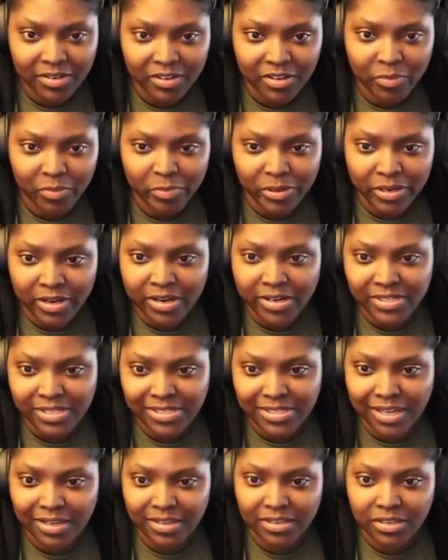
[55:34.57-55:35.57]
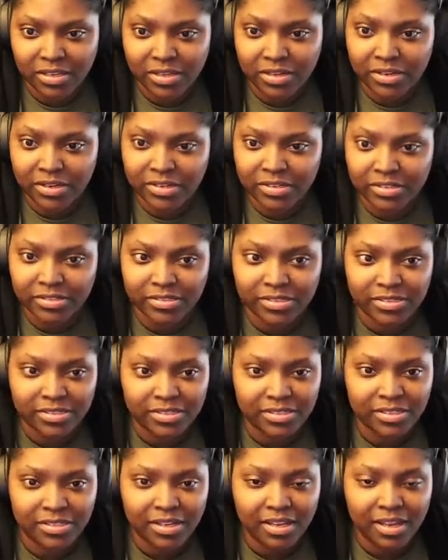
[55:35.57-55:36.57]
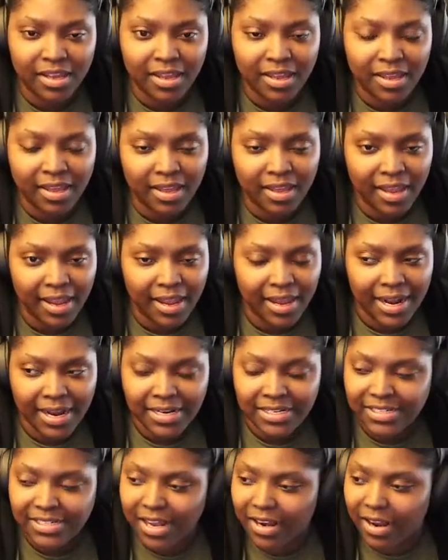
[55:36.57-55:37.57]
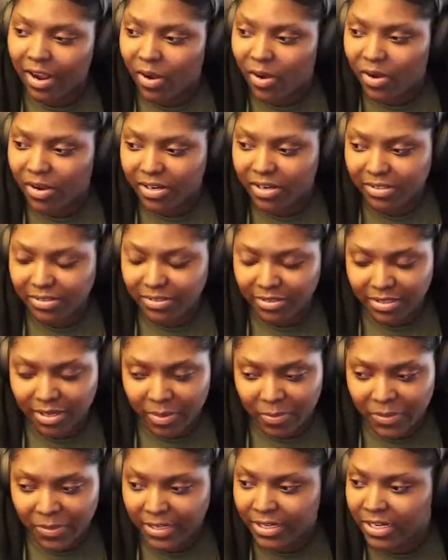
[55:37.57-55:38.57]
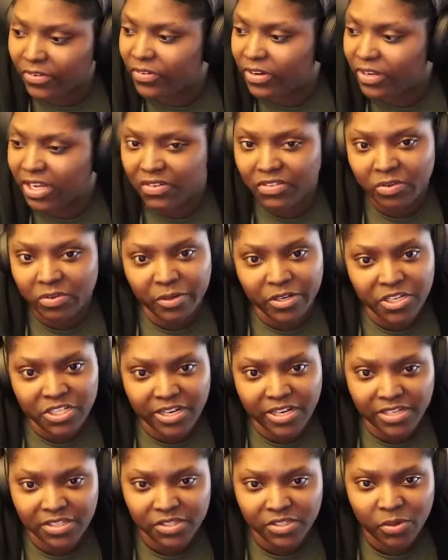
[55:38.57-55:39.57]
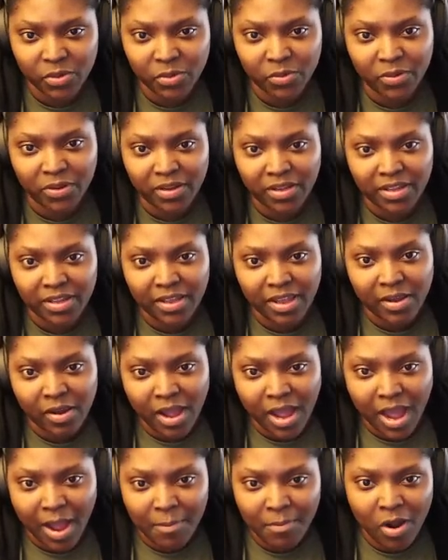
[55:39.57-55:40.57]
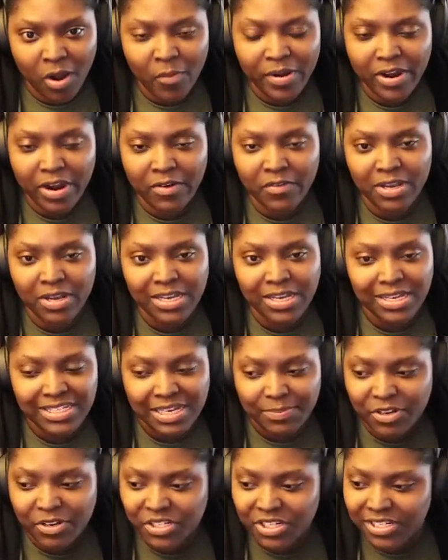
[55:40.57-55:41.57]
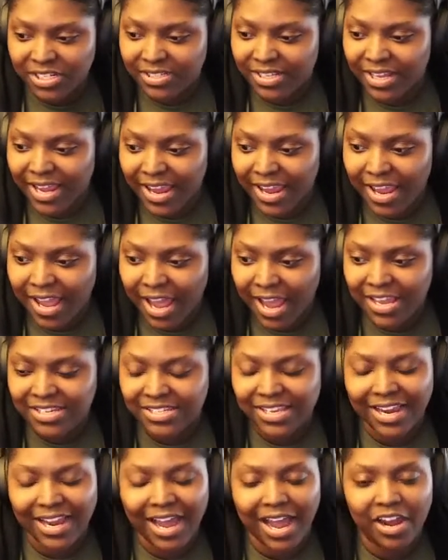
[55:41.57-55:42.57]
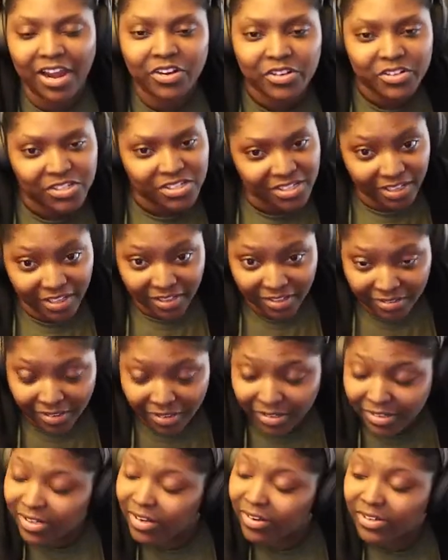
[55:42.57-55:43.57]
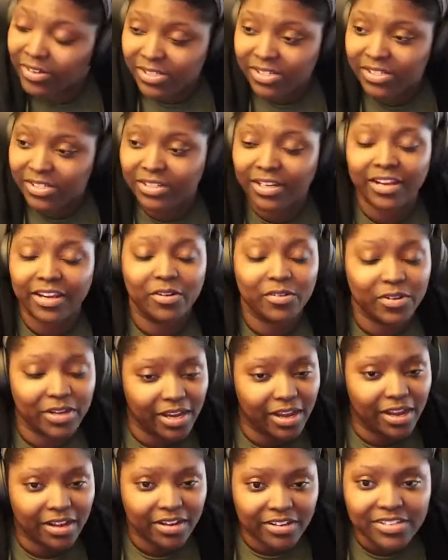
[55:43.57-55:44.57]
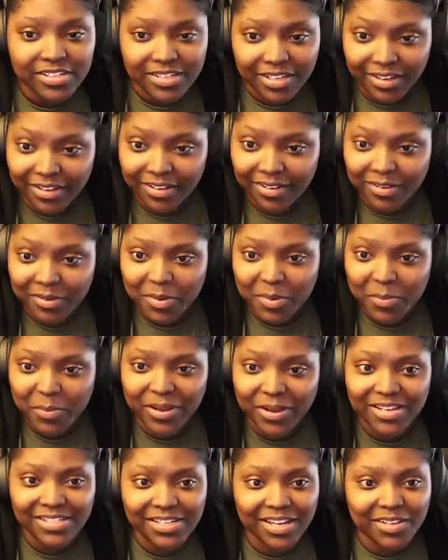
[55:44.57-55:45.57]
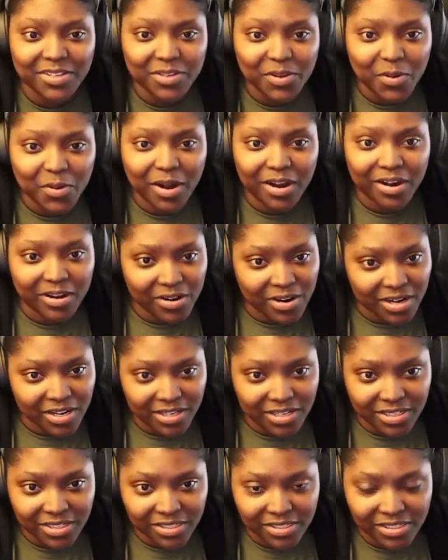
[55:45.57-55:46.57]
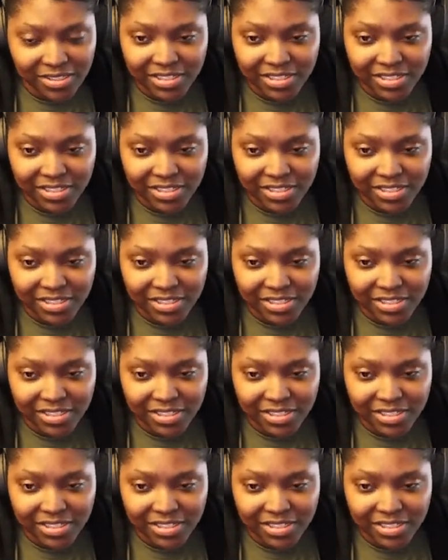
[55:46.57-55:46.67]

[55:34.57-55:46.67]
Bugs, they take years, and I just got a completely different level of appreciation. So I'm always, anytime there's a delay, it's like I understand. Oh, it's a delay. Okay, I understand because I know how hard it is.